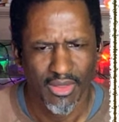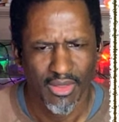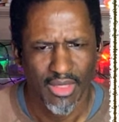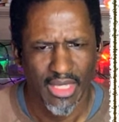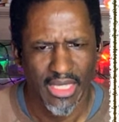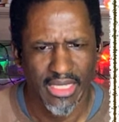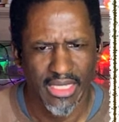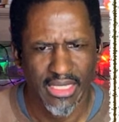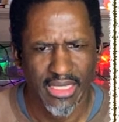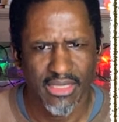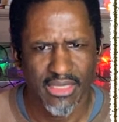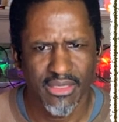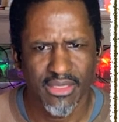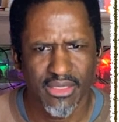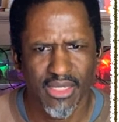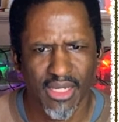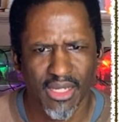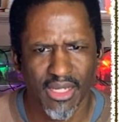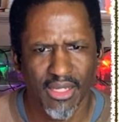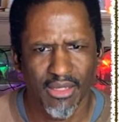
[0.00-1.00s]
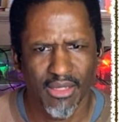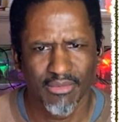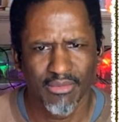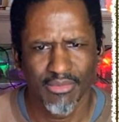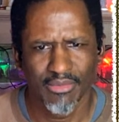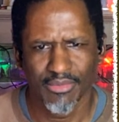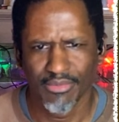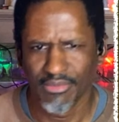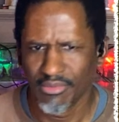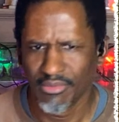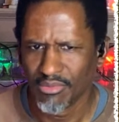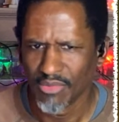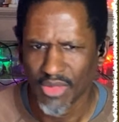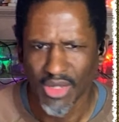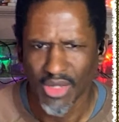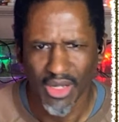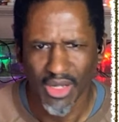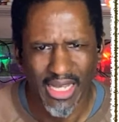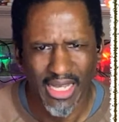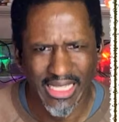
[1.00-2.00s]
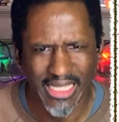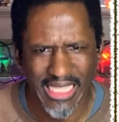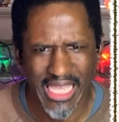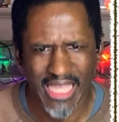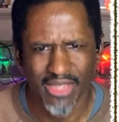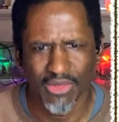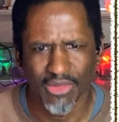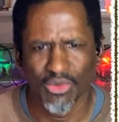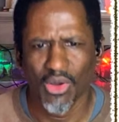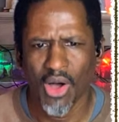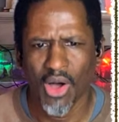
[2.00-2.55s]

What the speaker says: and again,